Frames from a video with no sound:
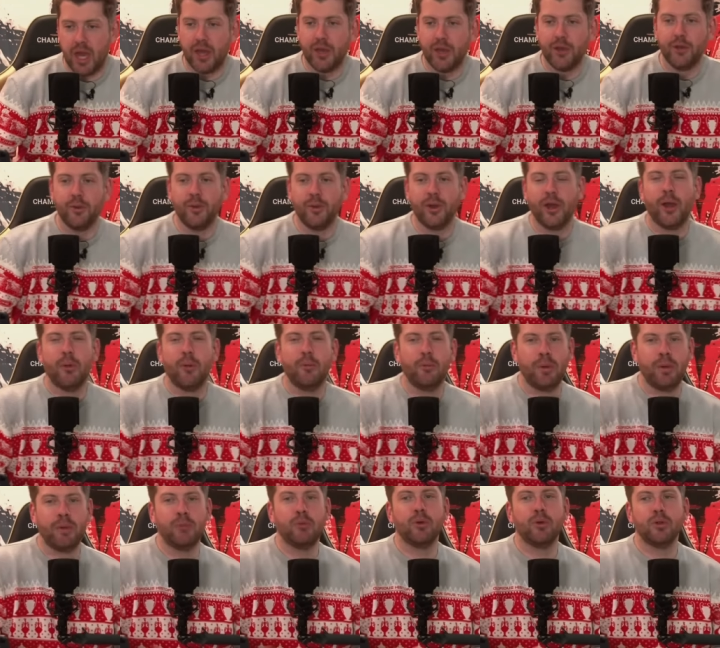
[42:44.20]
who
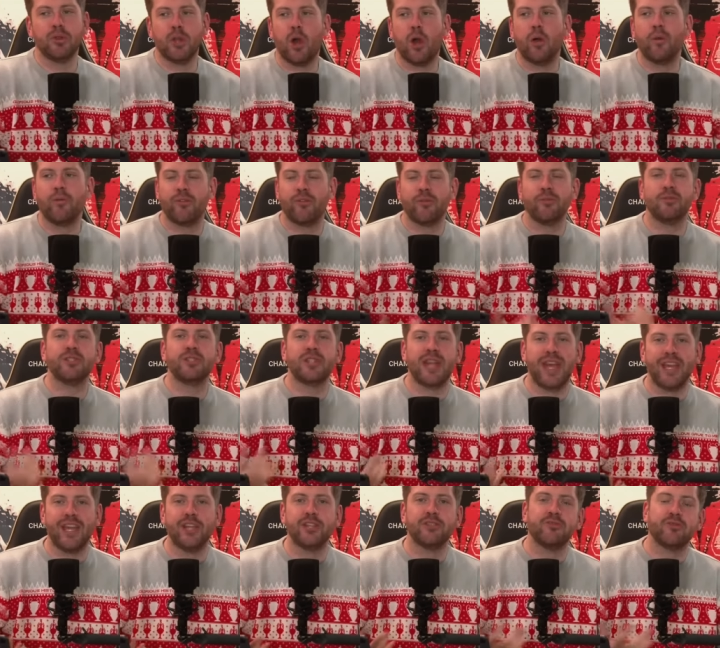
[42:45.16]
people will know from
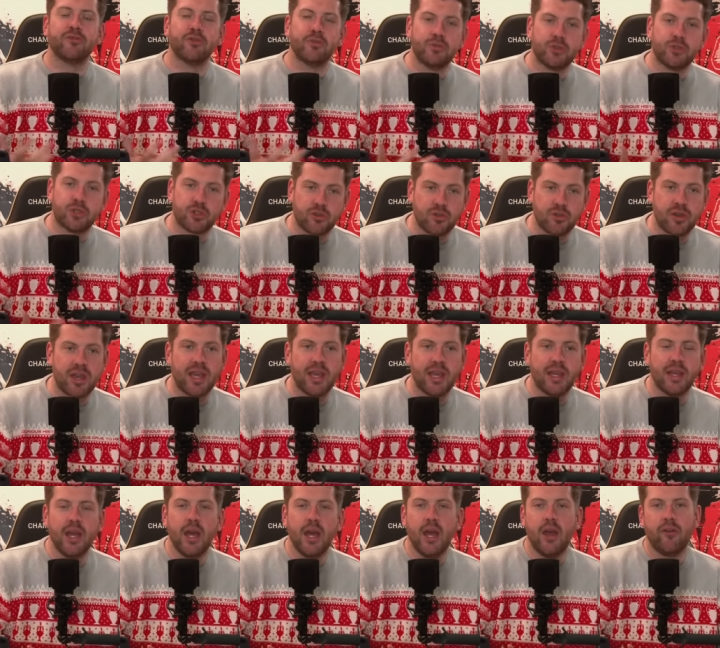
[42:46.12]
stage and from
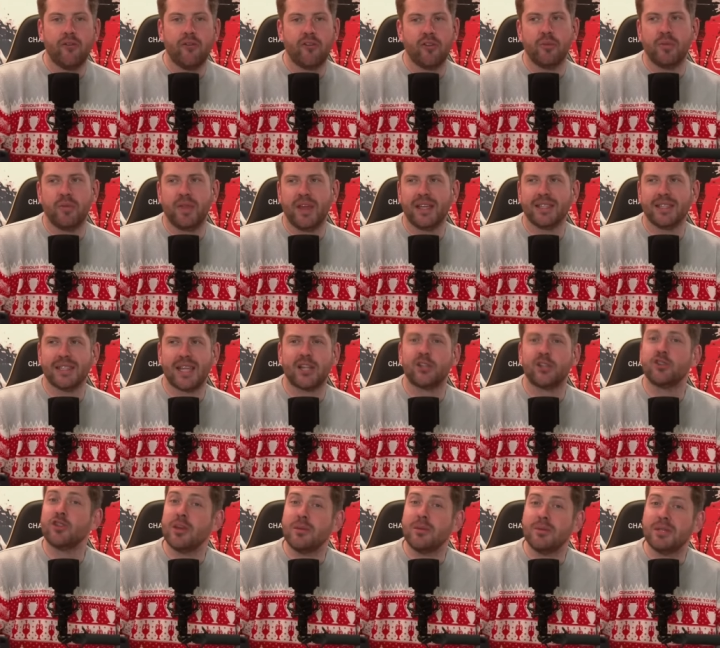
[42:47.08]
screen, from things
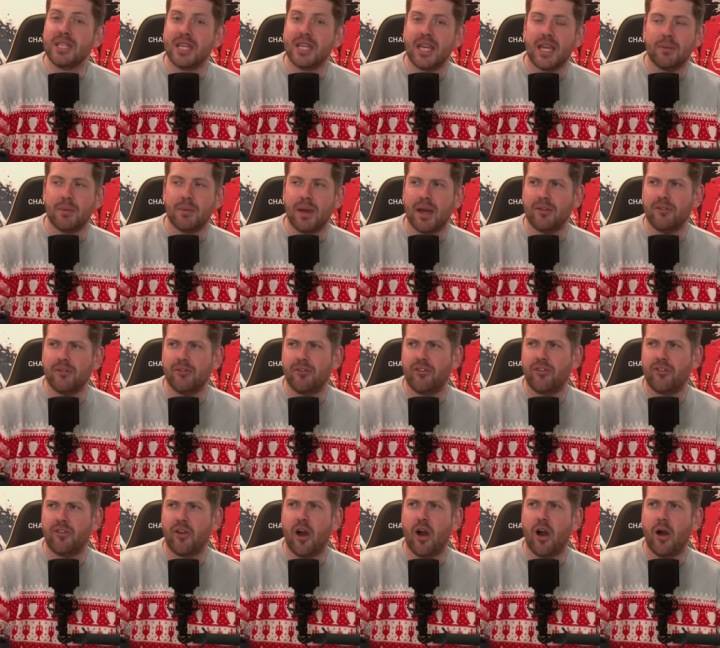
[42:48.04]
like Dream Team, and
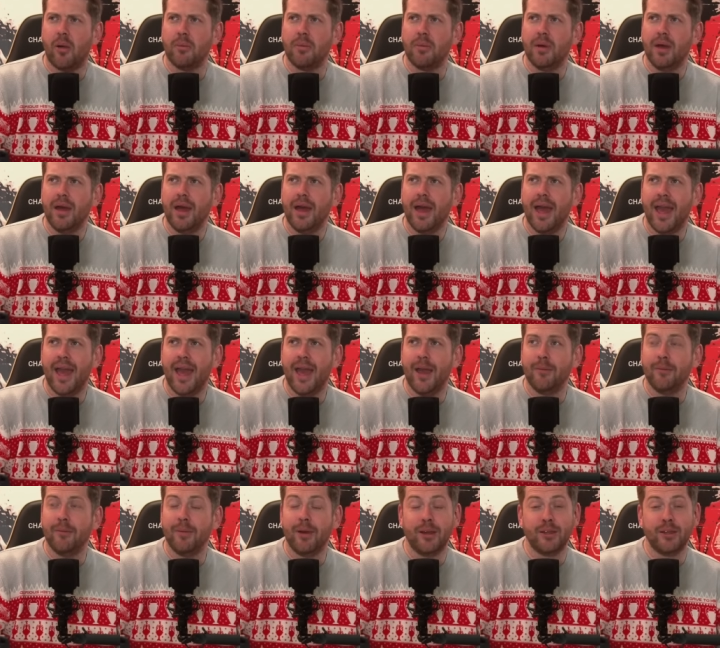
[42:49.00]
from
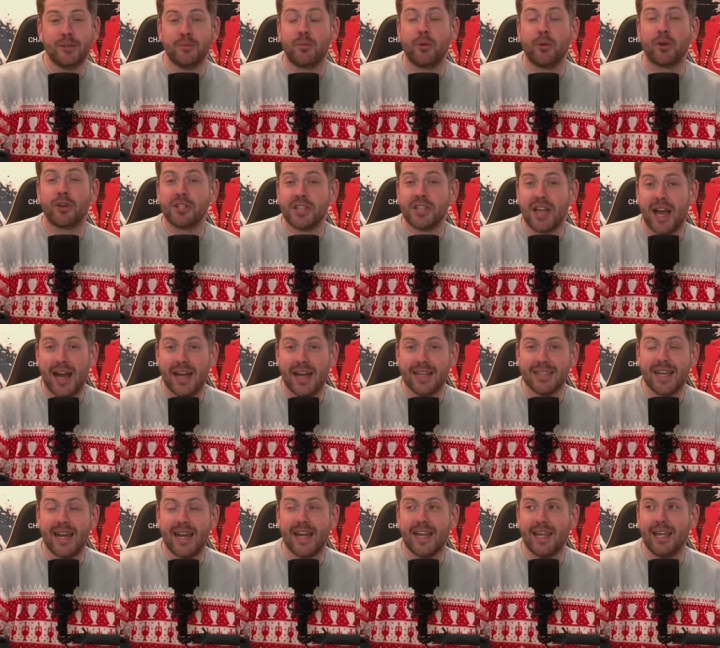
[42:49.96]
he's in
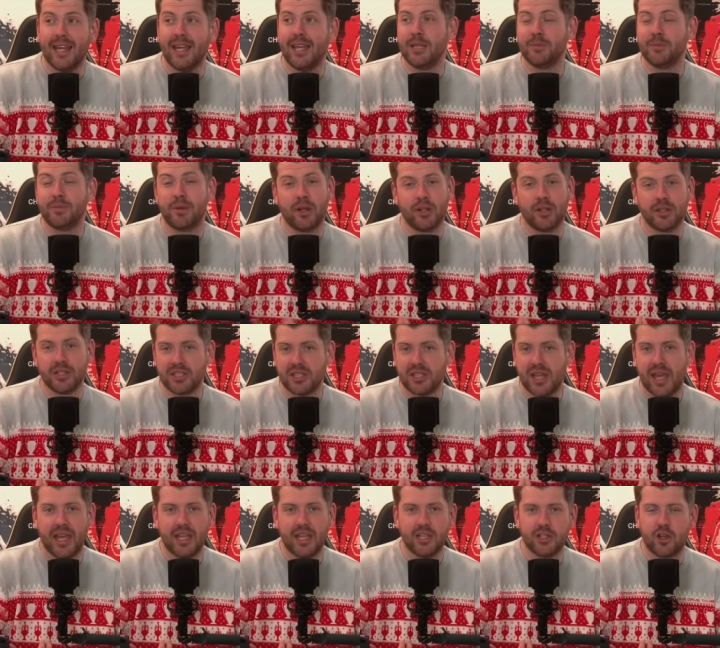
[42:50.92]
Brookside, and he's been on the
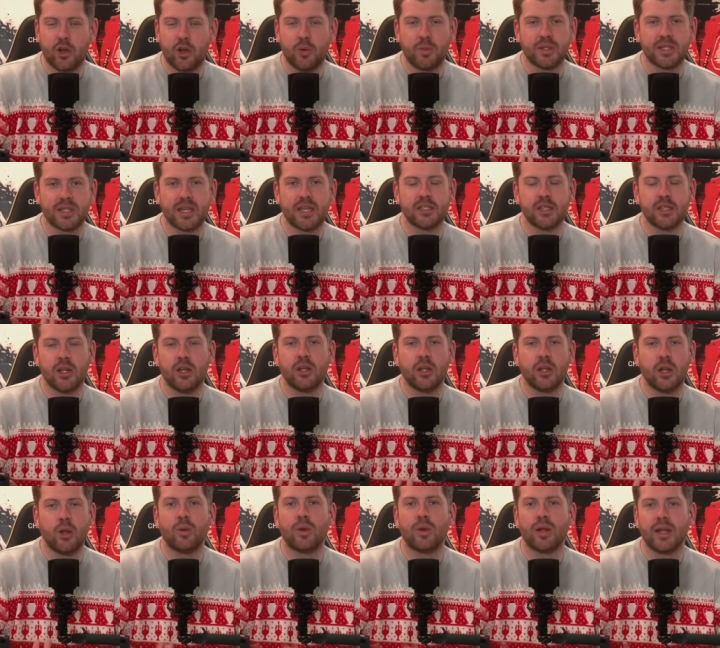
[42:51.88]
stage a couple of times
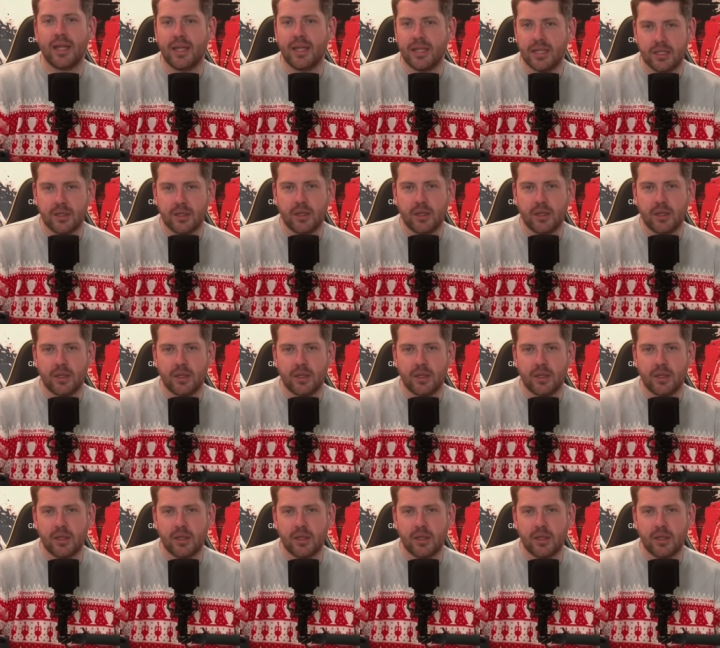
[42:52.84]
locally.